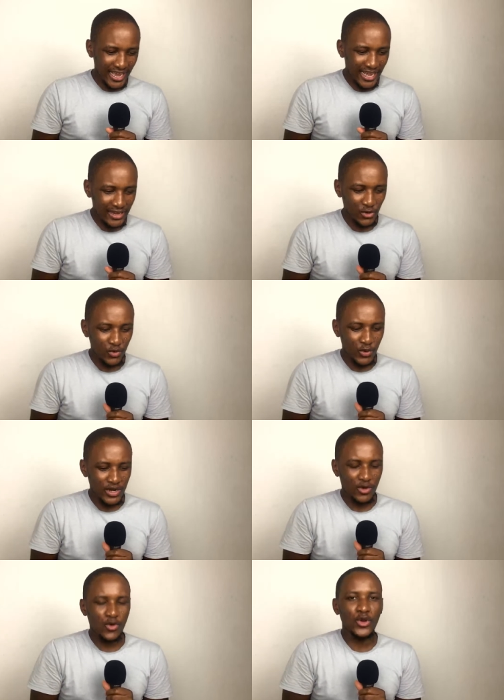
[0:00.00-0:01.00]
i don't
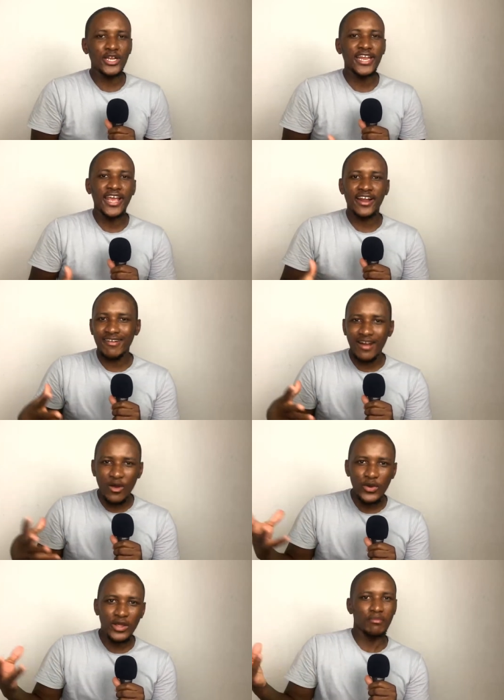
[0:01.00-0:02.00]
want to call it a
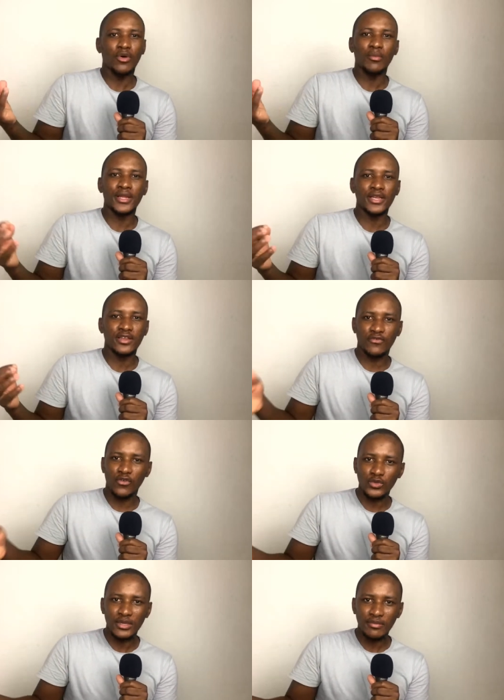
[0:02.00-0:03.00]
crowning moment
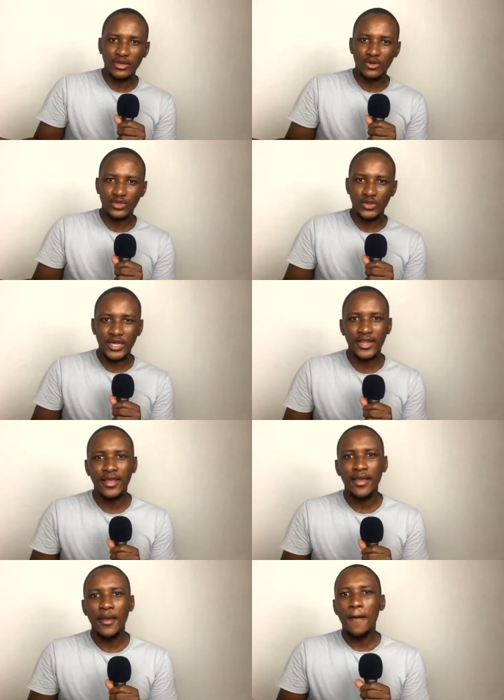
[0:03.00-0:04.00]
for usamukelo zwane
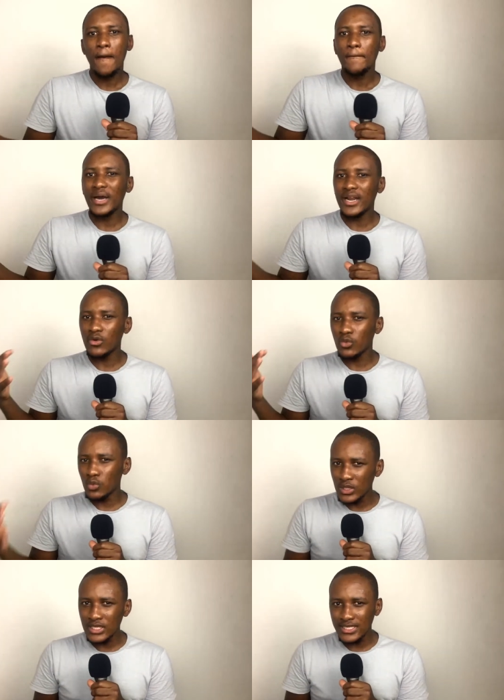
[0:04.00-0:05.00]
but i
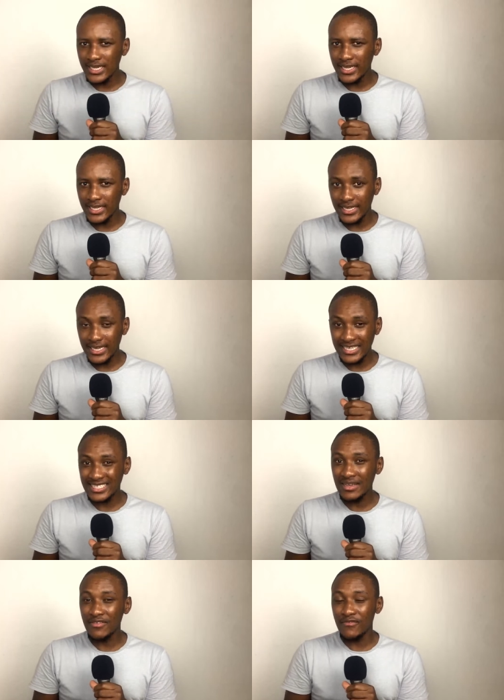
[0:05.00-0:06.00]
will say
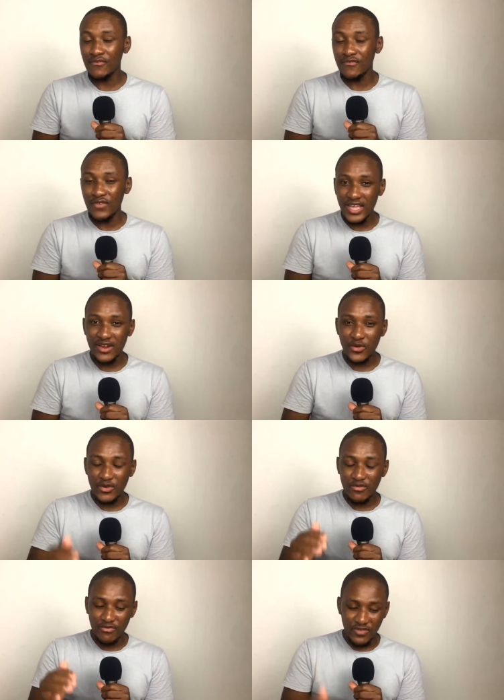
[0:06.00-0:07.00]
it's a
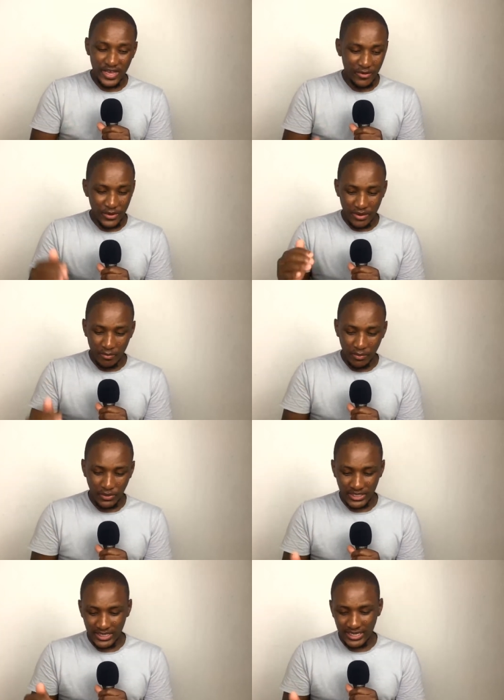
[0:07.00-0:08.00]
very very
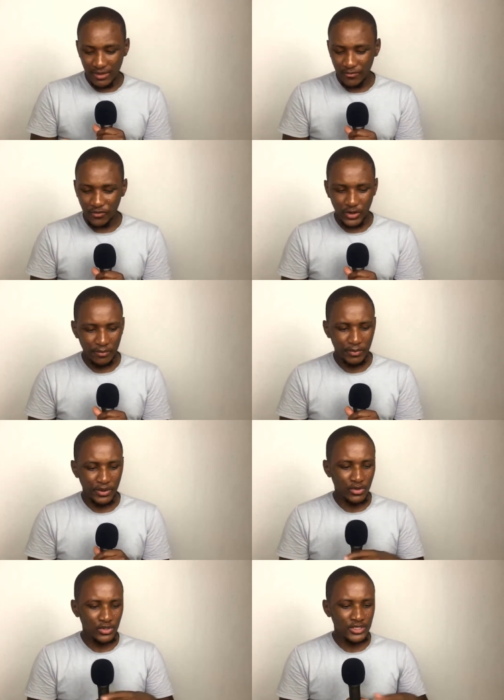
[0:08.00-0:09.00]
important game for him
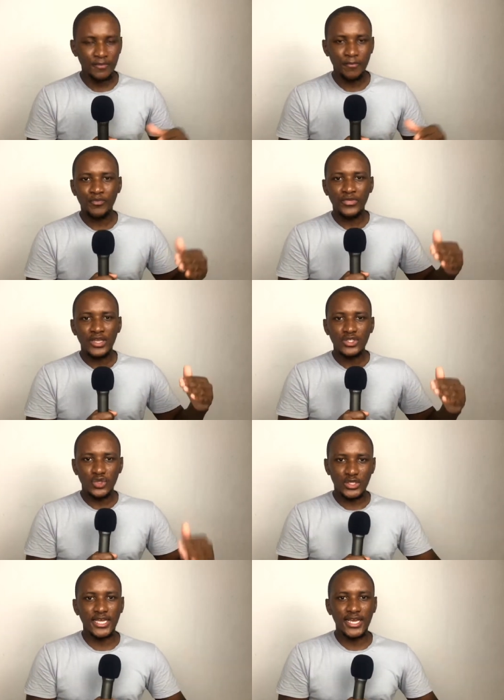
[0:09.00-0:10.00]
because
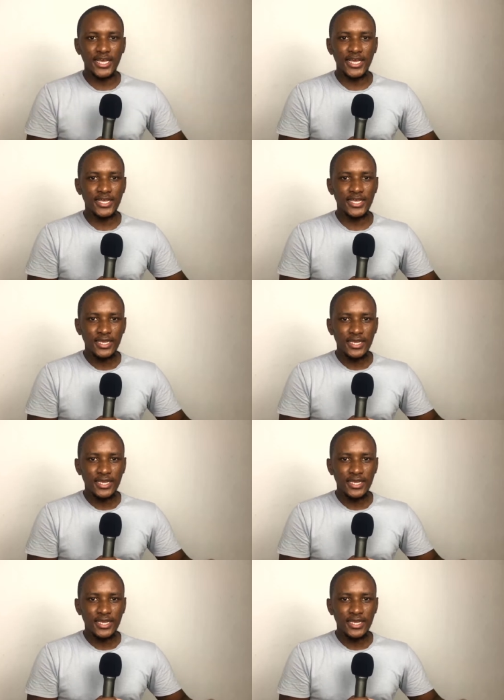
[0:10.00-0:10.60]
today